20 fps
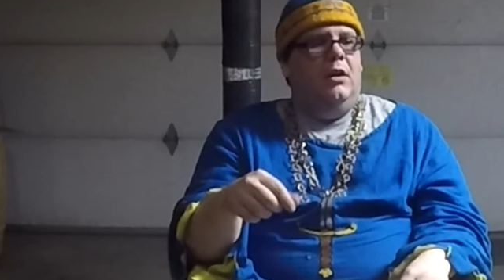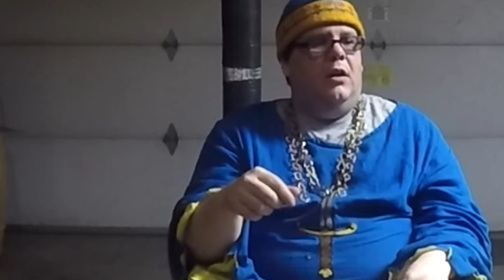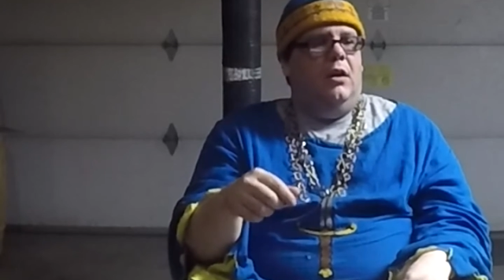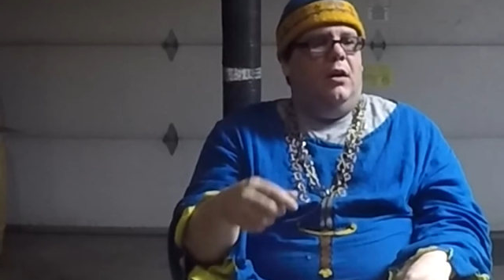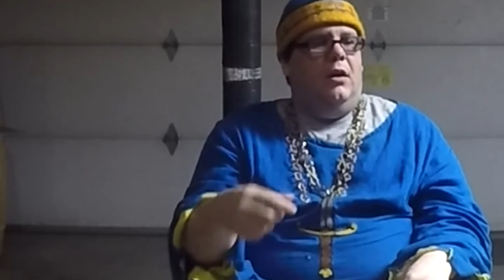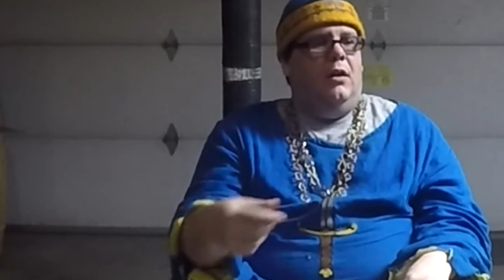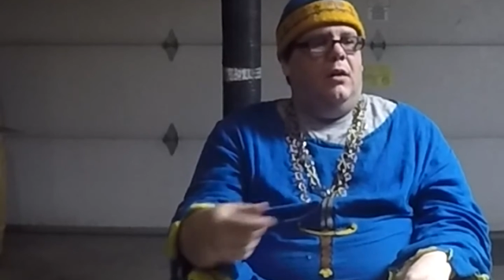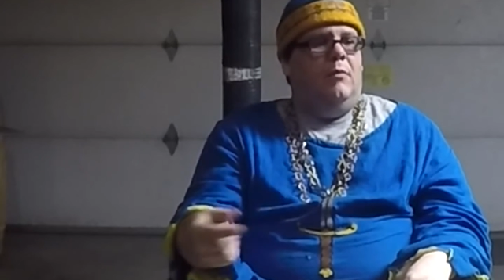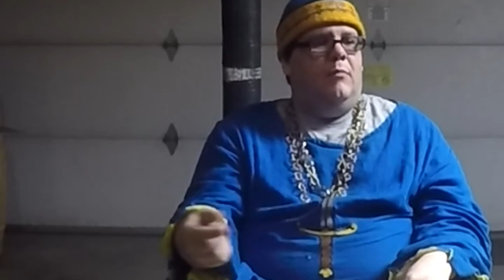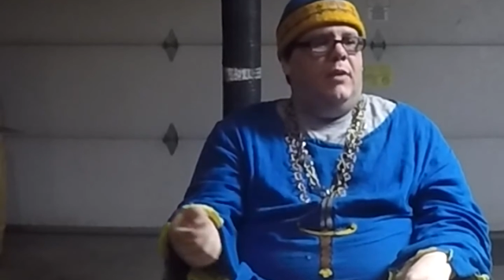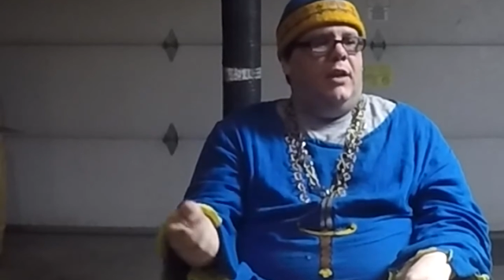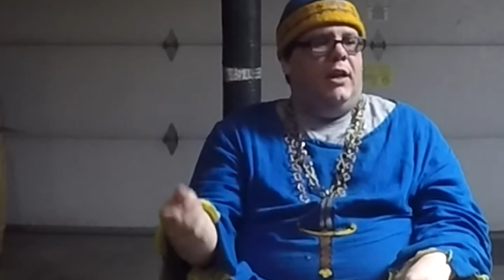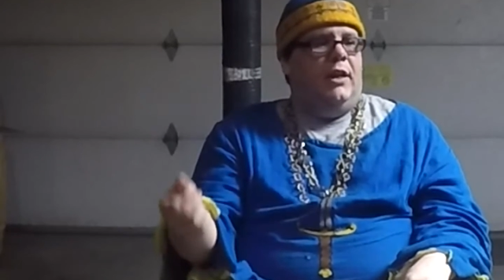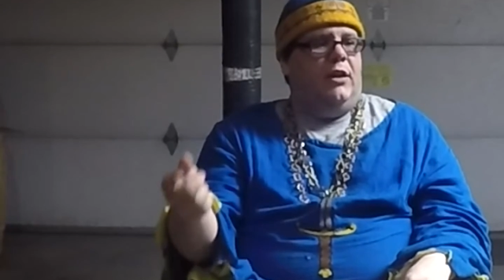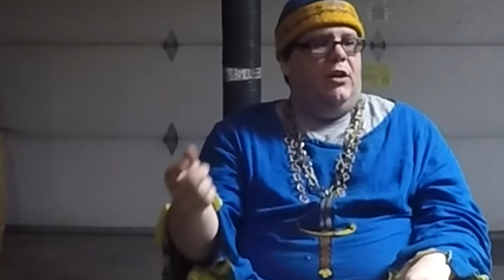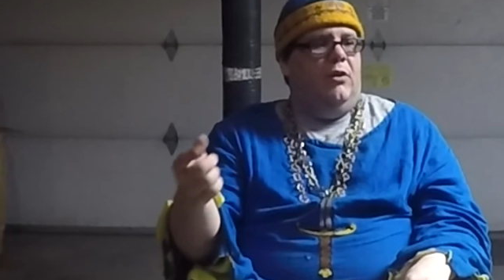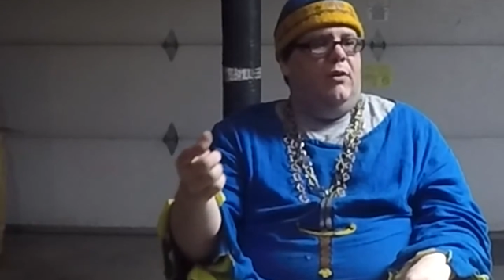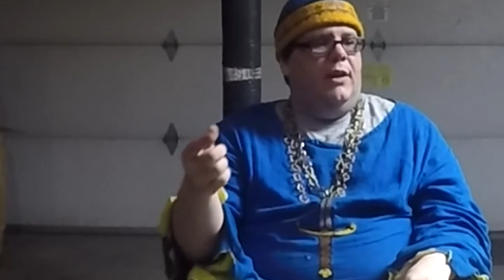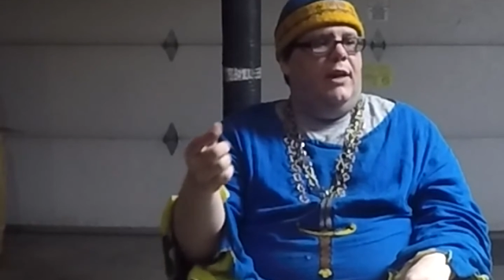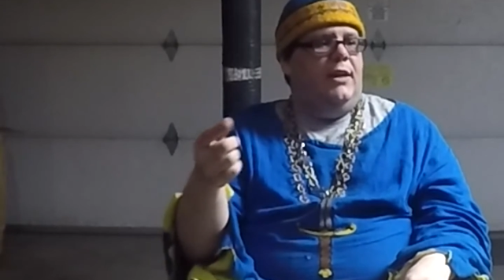and I
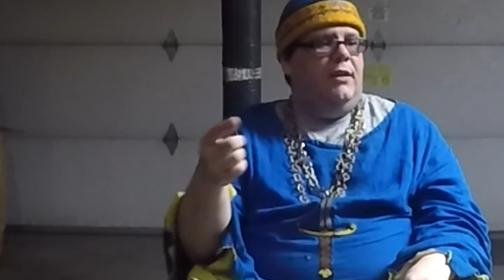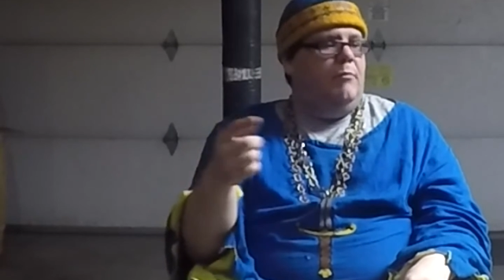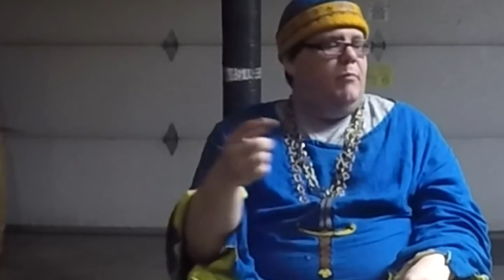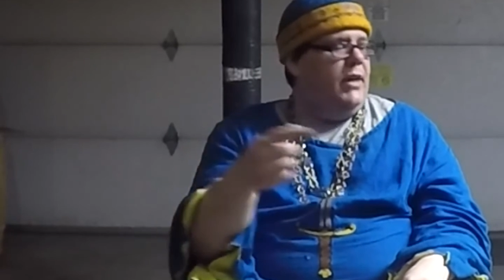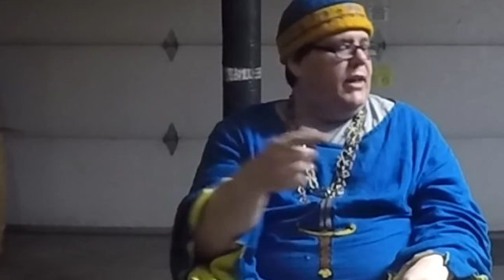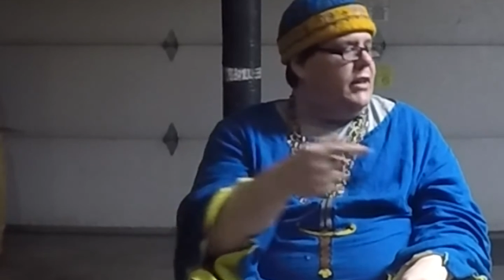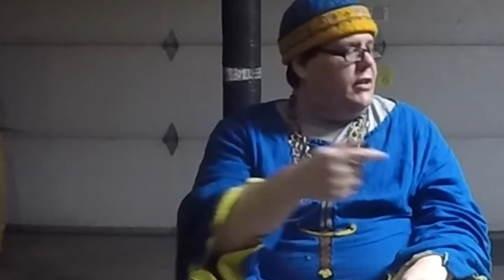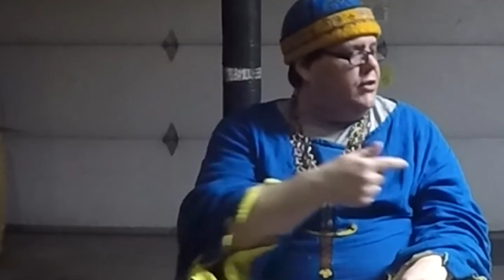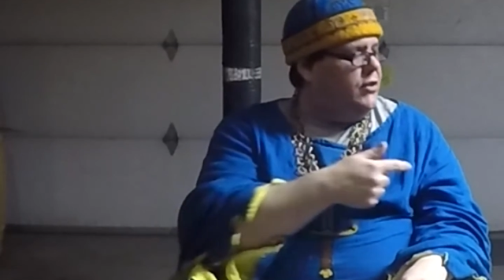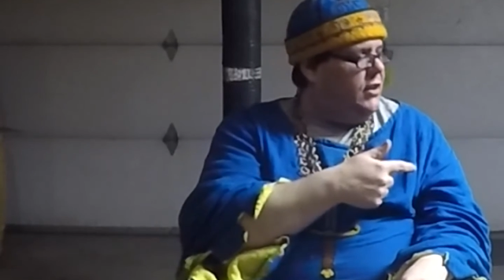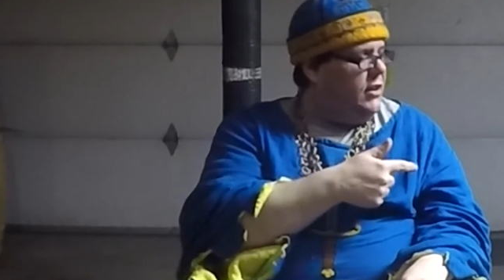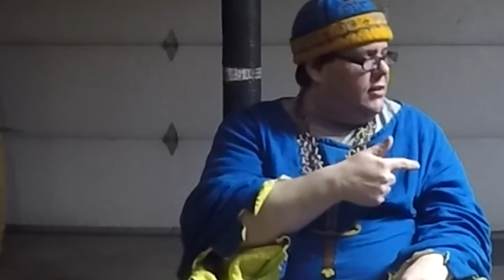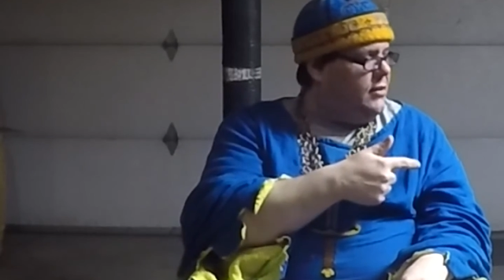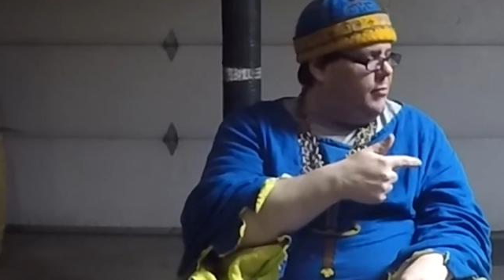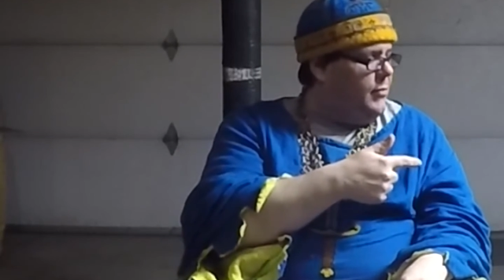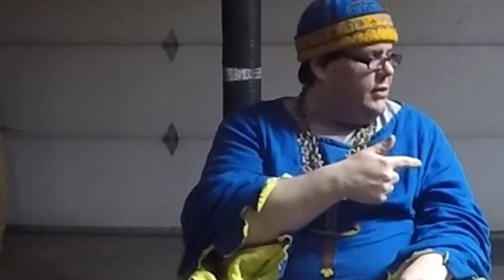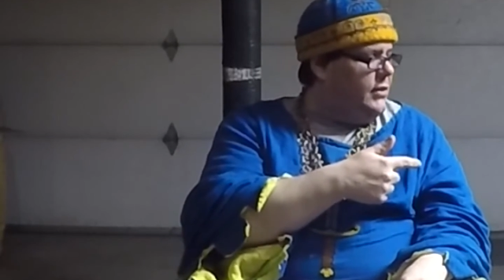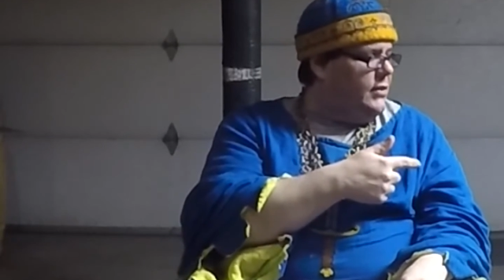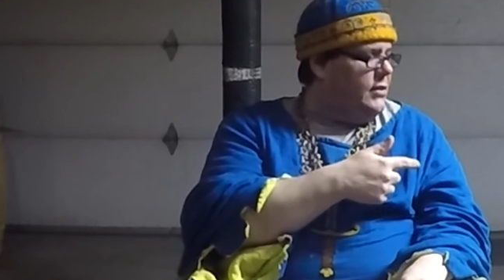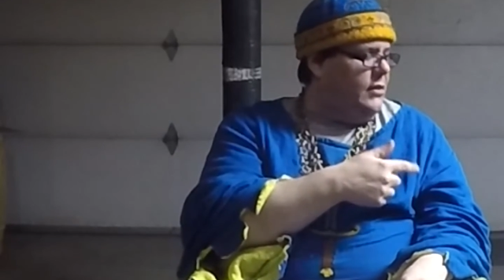go ahead and make
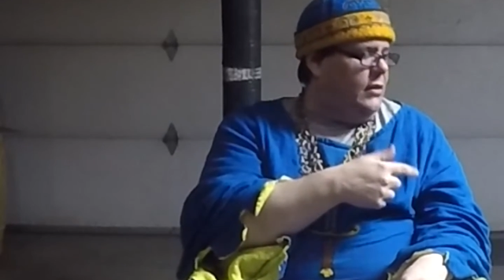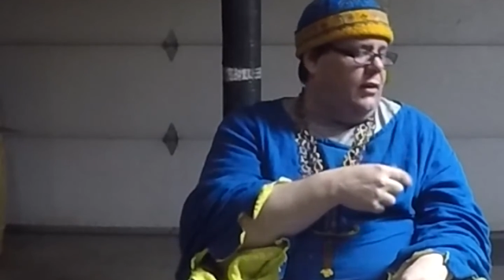adjustments.